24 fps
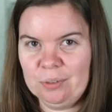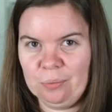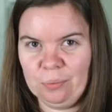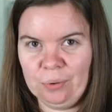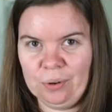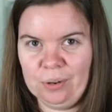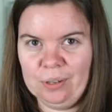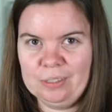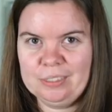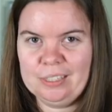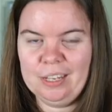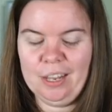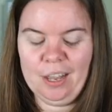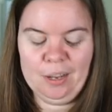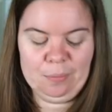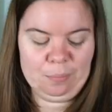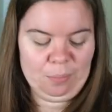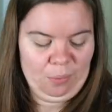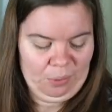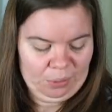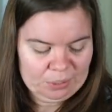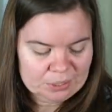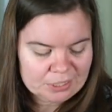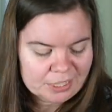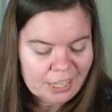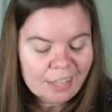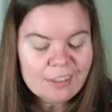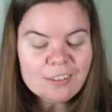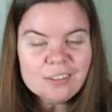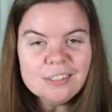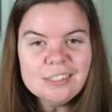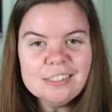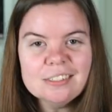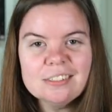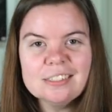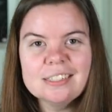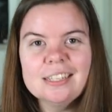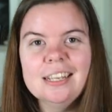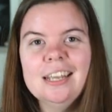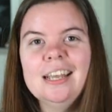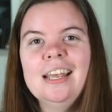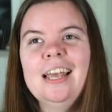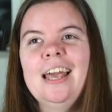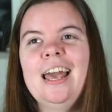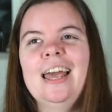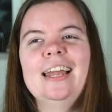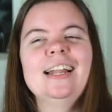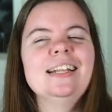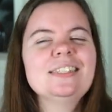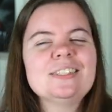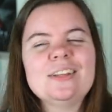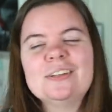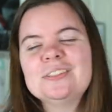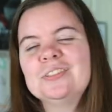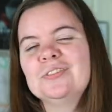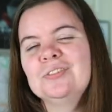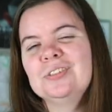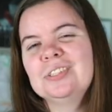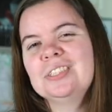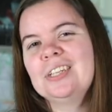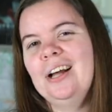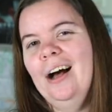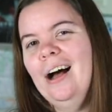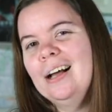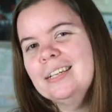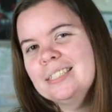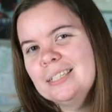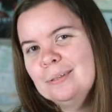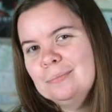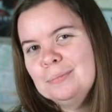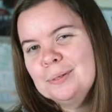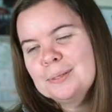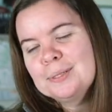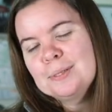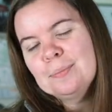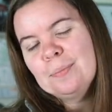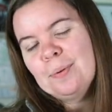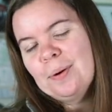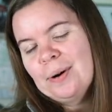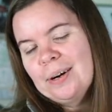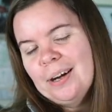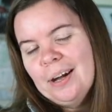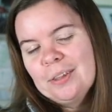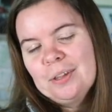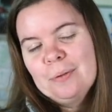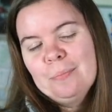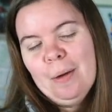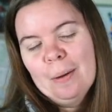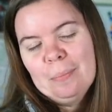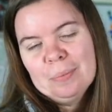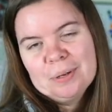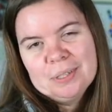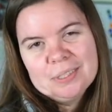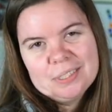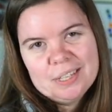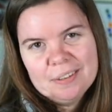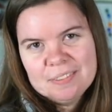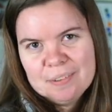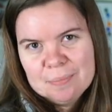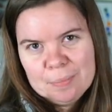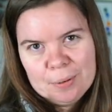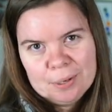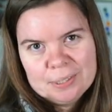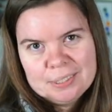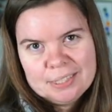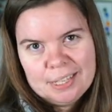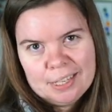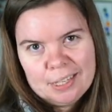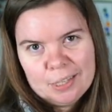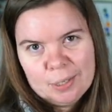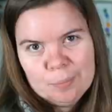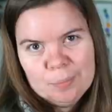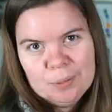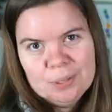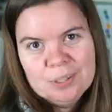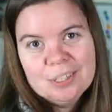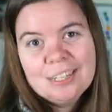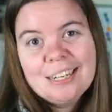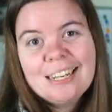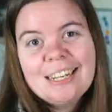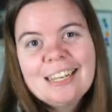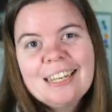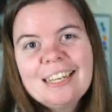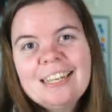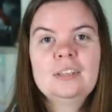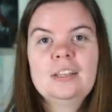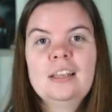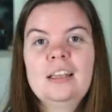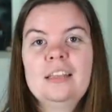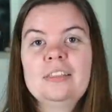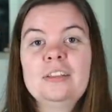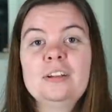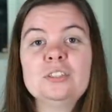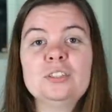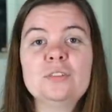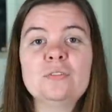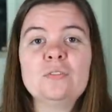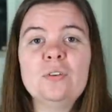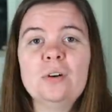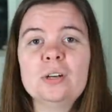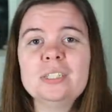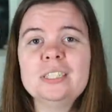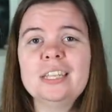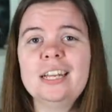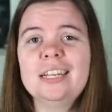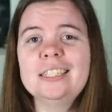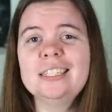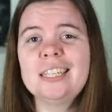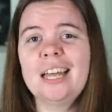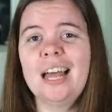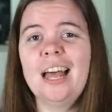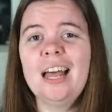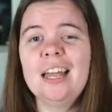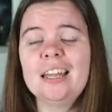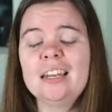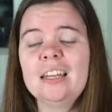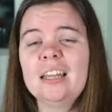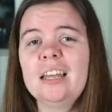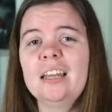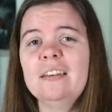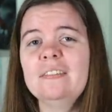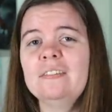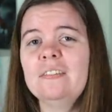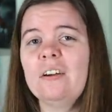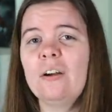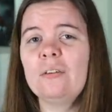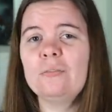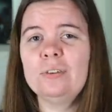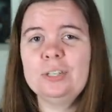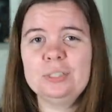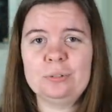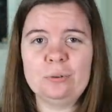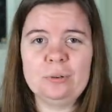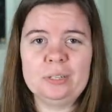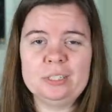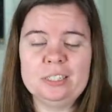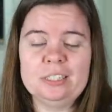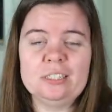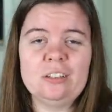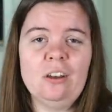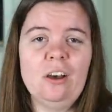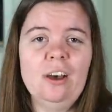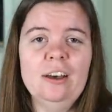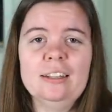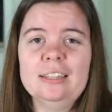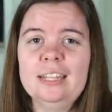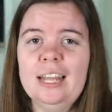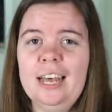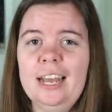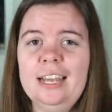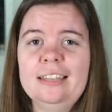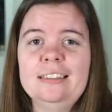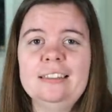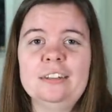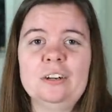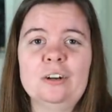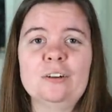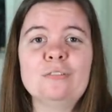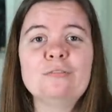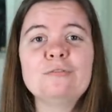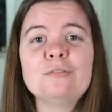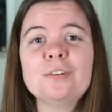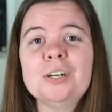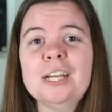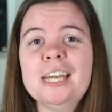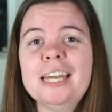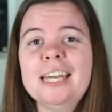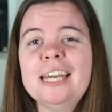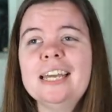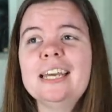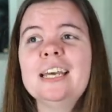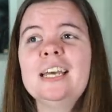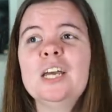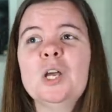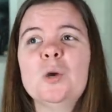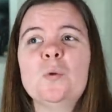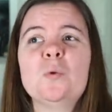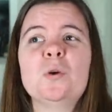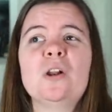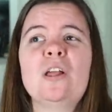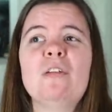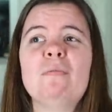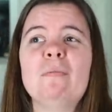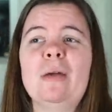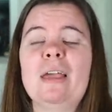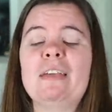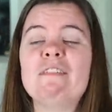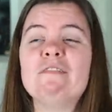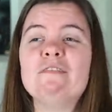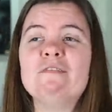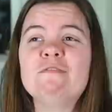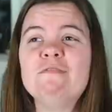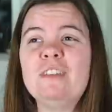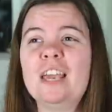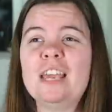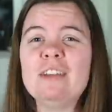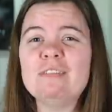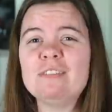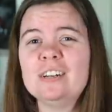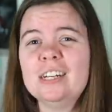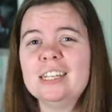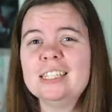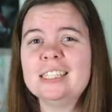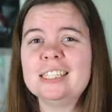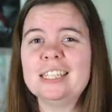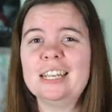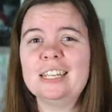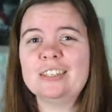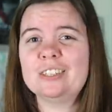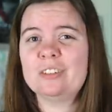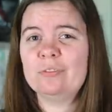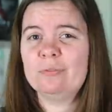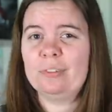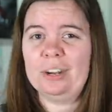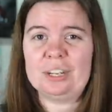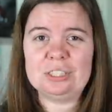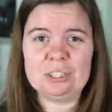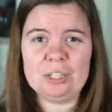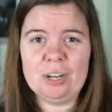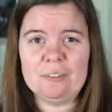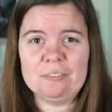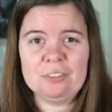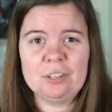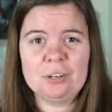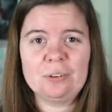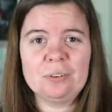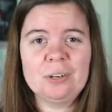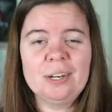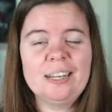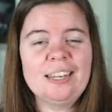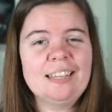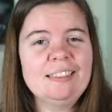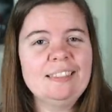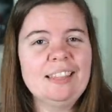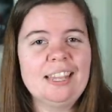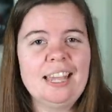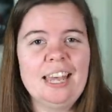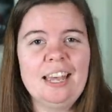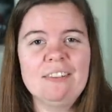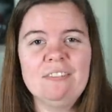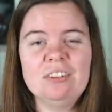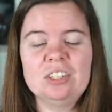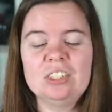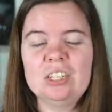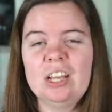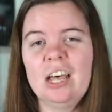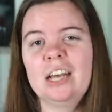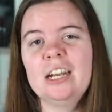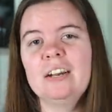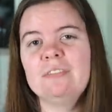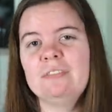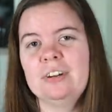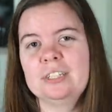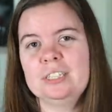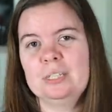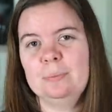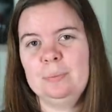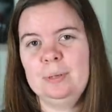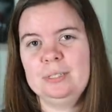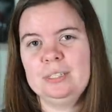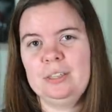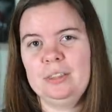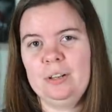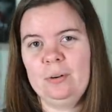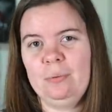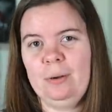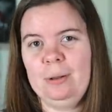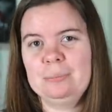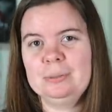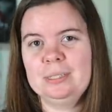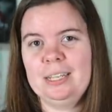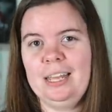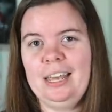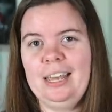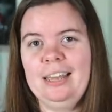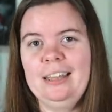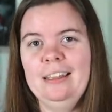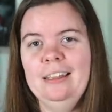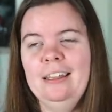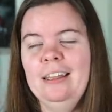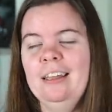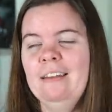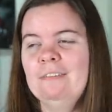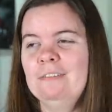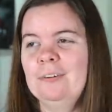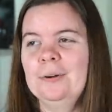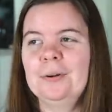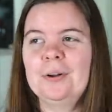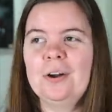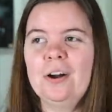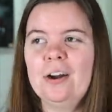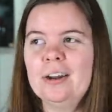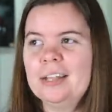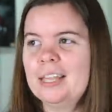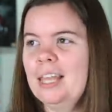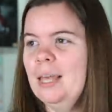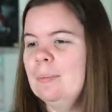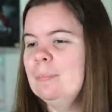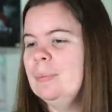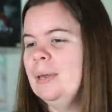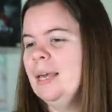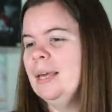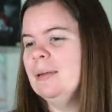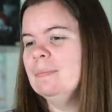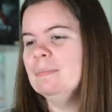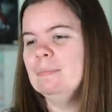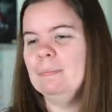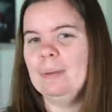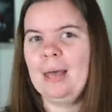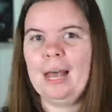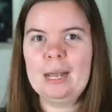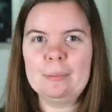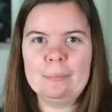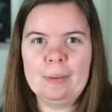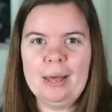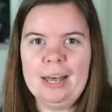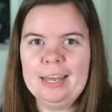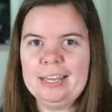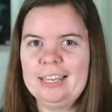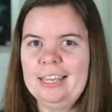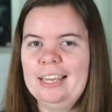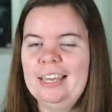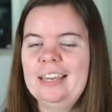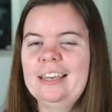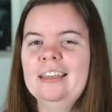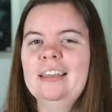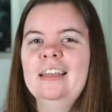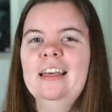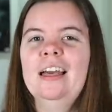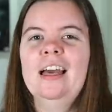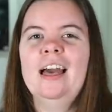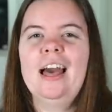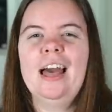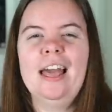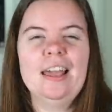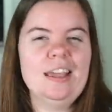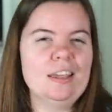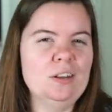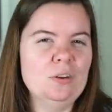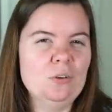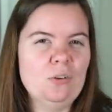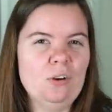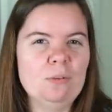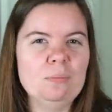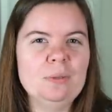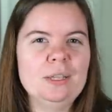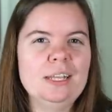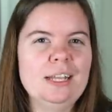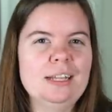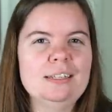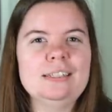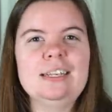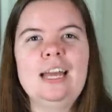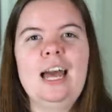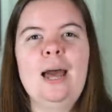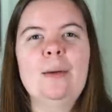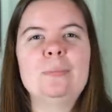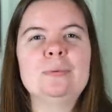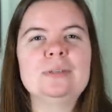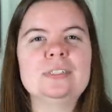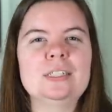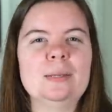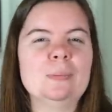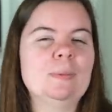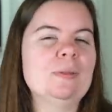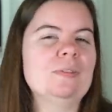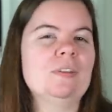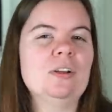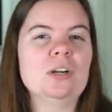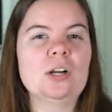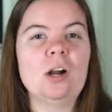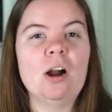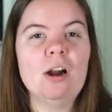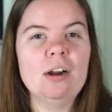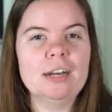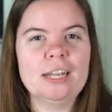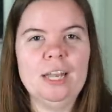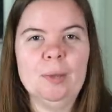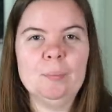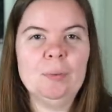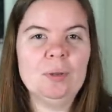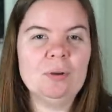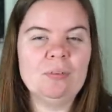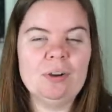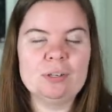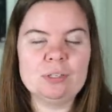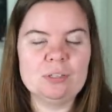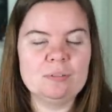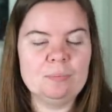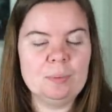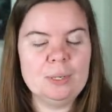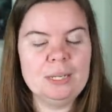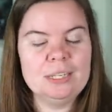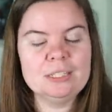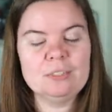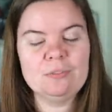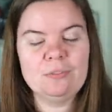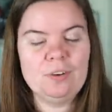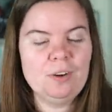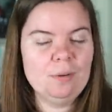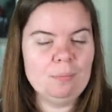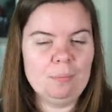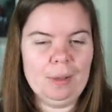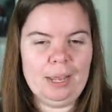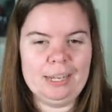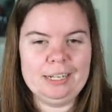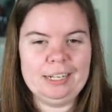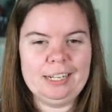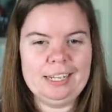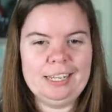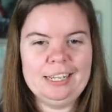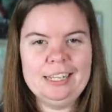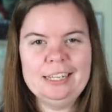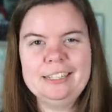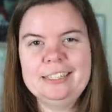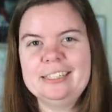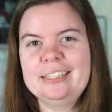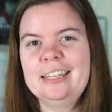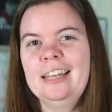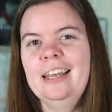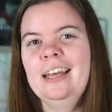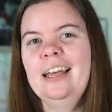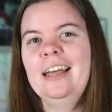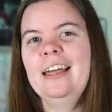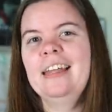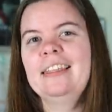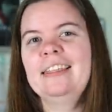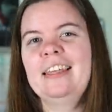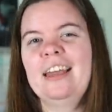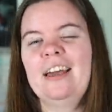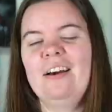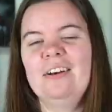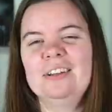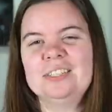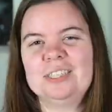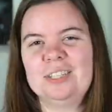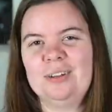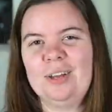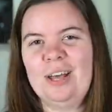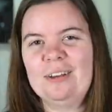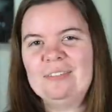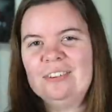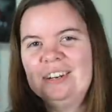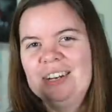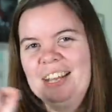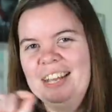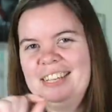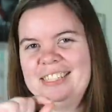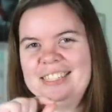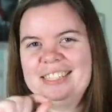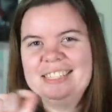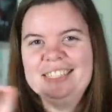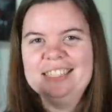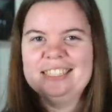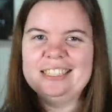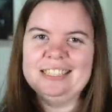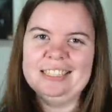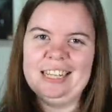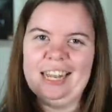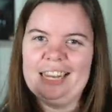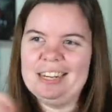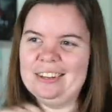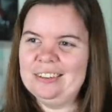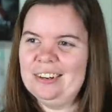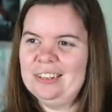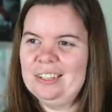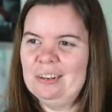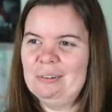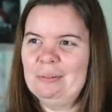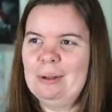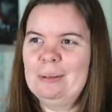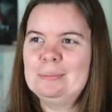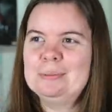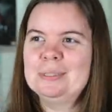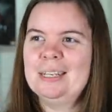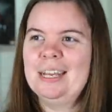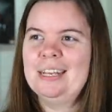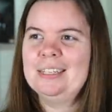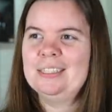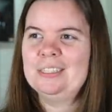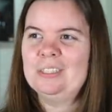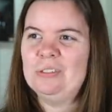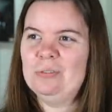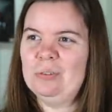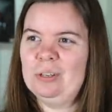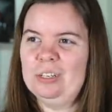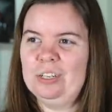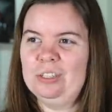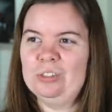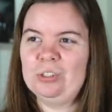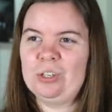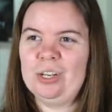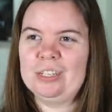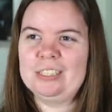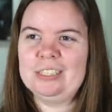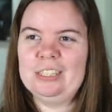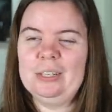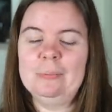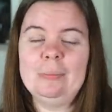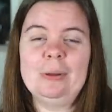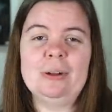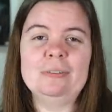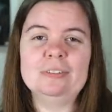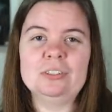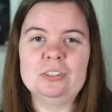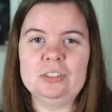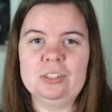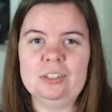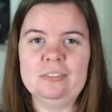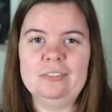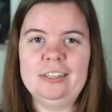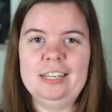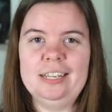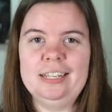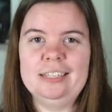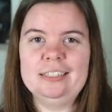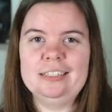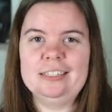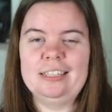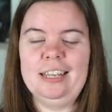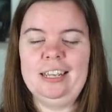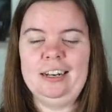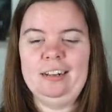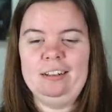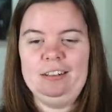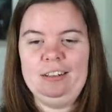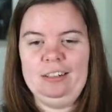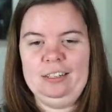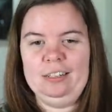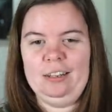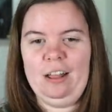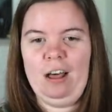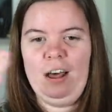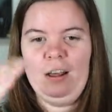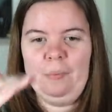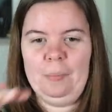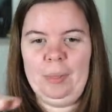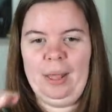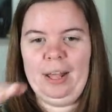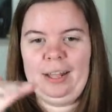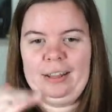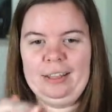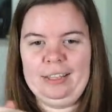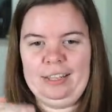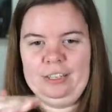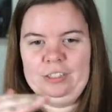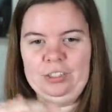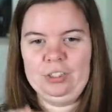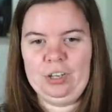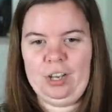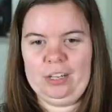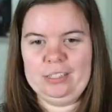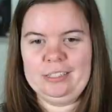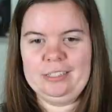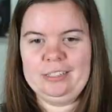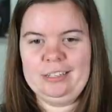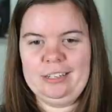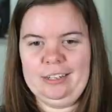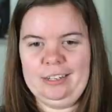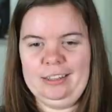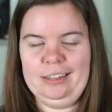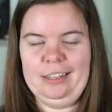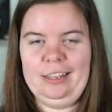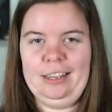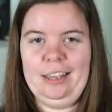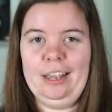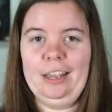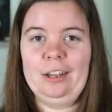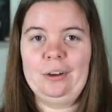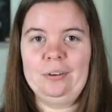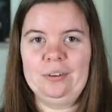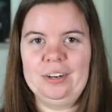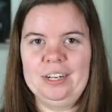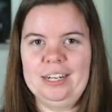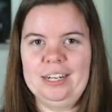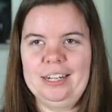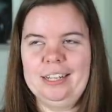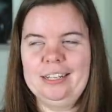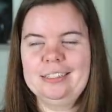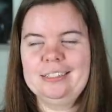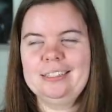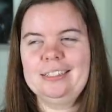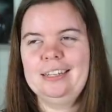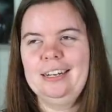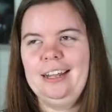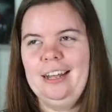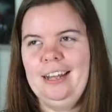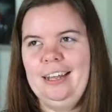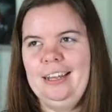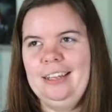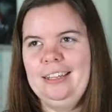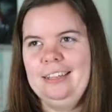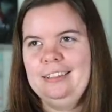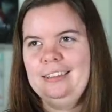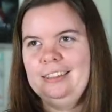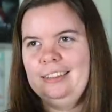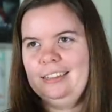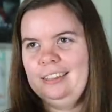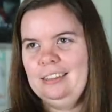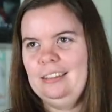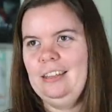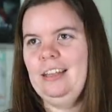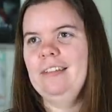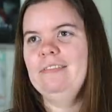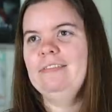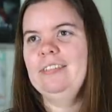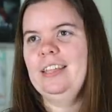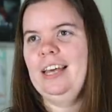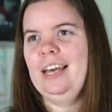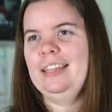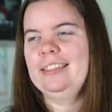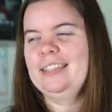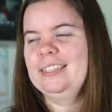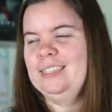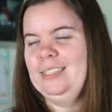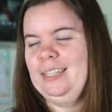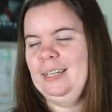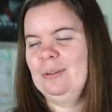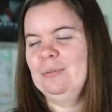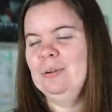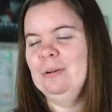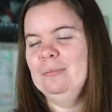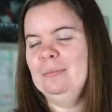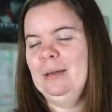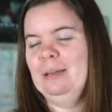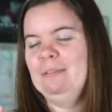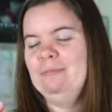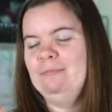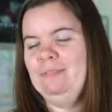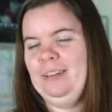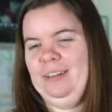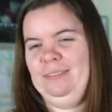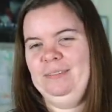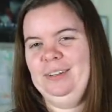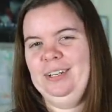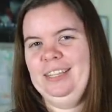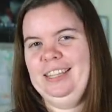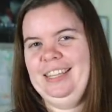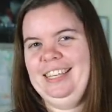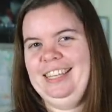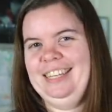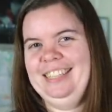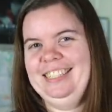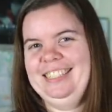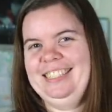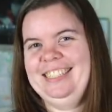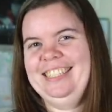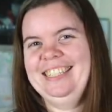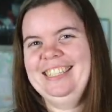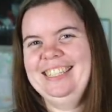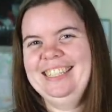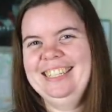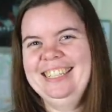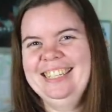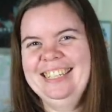the world on motorcycles. And it's also just awesome to support other members of the motorcycle community. There's, of course, a ton of resources online that are free. One of my favorites is Fresh Off the Grid. They have a ton of recipes on their website for car camping, backpacking. I can normally adapt some of their car camping recipes for my needs. They also have a nice little slider on their website so you can adjust the amount of servings and it'll automatically adjust the ingredients. And I love that. That's like one of my favorite things.